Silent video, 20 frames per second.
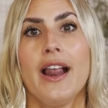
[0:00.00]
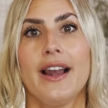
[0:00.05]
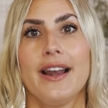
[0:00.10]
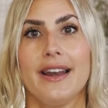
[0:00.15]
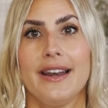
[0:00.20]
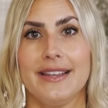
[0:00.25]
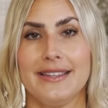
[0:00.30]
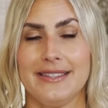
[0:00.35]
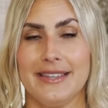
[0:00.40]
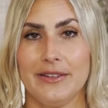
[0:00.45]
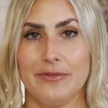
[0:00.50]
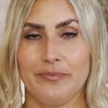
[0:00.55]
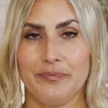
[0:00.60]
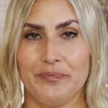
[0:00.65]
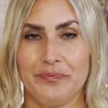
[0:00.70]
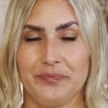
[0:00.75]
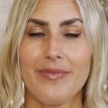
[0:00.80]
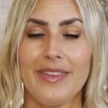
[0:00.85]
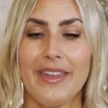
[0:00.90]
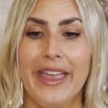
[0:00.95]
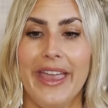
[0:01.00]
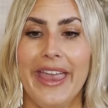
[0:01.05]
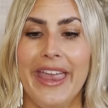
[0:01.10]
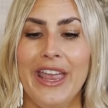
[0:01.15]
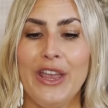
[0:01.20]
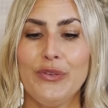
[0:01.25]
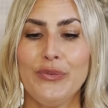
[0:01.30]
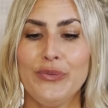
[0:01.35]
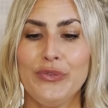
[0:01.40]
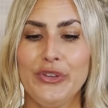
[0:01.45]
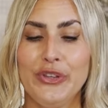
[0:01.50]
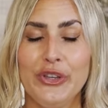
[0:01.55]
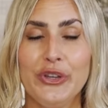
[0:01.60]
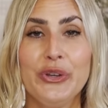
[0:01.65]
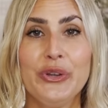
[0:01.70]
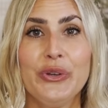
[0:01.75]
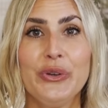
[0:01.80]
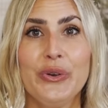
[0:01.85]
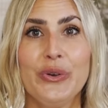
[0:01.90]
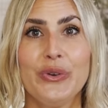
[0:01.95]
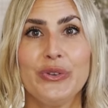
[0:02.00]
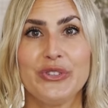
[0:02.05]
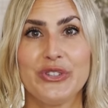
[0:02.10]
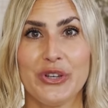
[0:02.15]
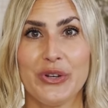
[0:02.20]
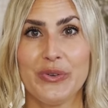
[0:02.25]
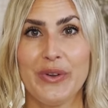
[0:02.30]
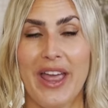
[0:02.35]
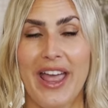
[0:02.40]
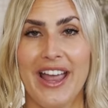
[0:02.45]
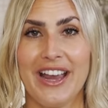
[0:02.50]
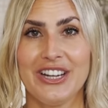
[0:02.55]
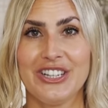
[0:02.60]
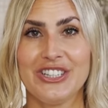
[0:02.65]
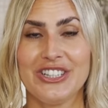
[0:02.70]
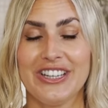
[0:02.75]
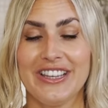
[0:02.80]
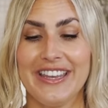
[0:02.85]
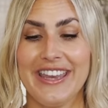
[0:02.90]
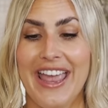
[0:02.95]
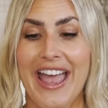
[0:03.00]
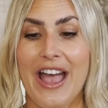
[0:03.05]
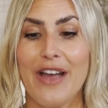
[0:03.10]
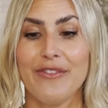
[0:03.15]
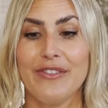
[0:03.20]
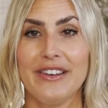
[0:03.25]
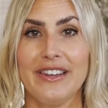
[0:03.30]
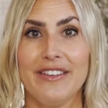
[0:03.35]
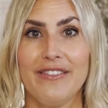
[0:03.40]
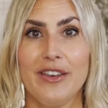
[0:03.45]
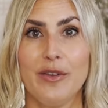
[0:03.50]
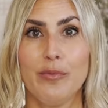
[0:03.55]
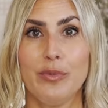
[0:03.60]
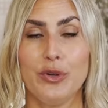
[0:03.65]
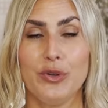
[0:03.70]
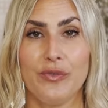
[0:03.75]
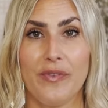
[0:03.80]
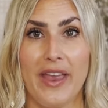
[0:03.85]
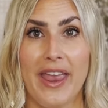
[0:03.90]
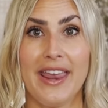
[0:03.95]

Listen, if you don't actually have living proof,